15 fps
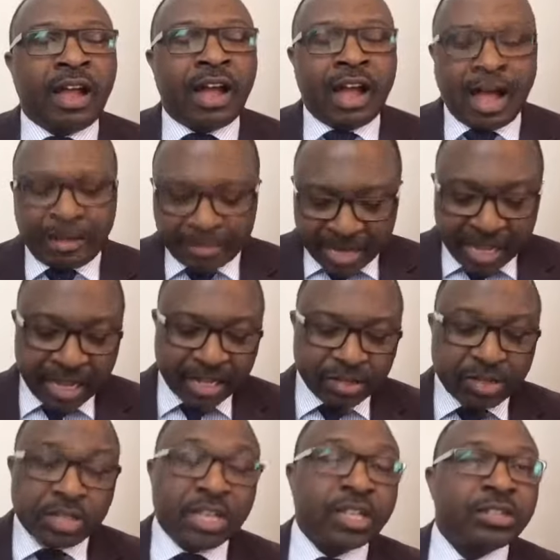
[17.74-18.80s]
I'm here
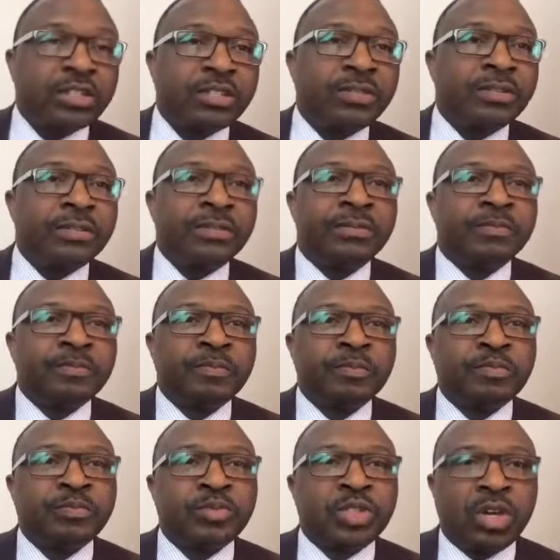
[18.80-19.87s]
today to
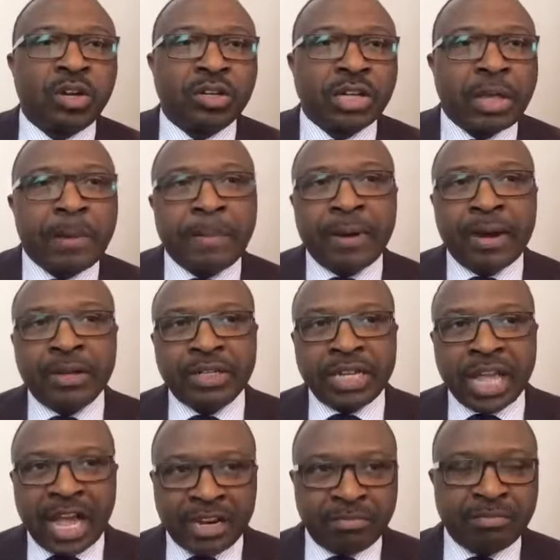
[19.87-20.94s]
talk about the
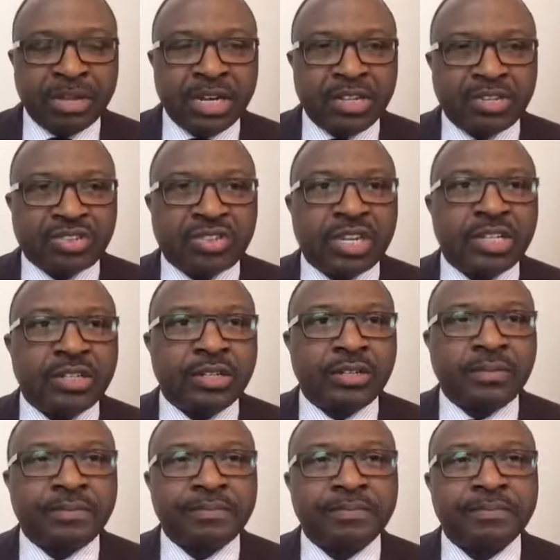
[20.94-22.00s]
administrator.
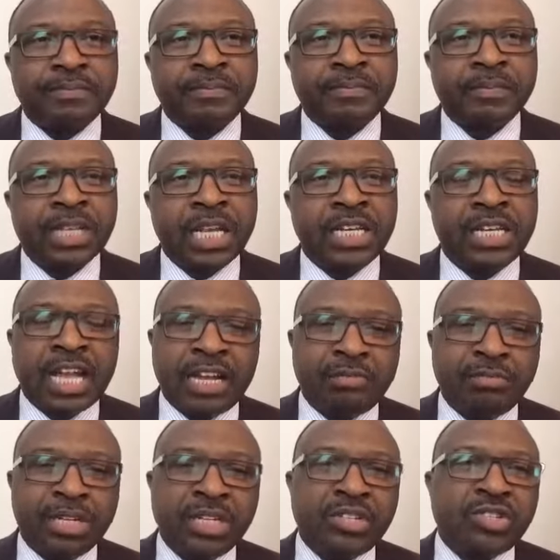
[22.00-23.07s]
The
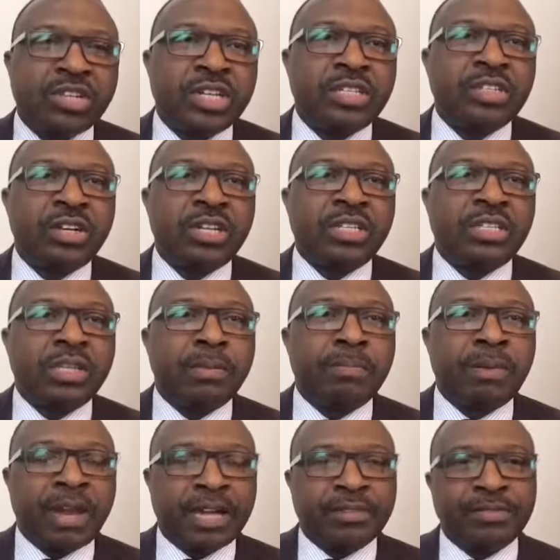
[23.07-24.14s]
administrator is a
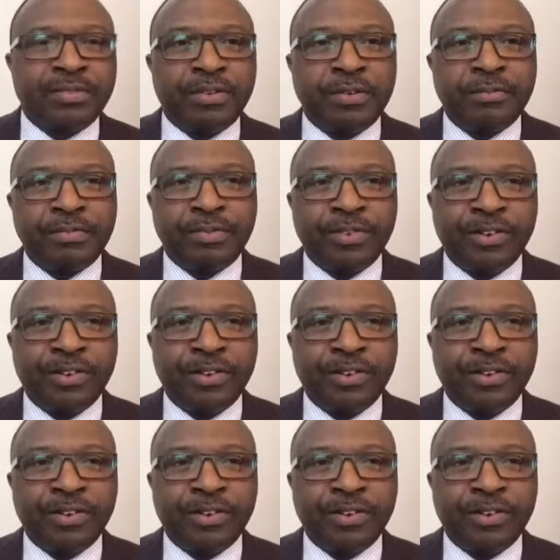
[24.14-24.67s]
platform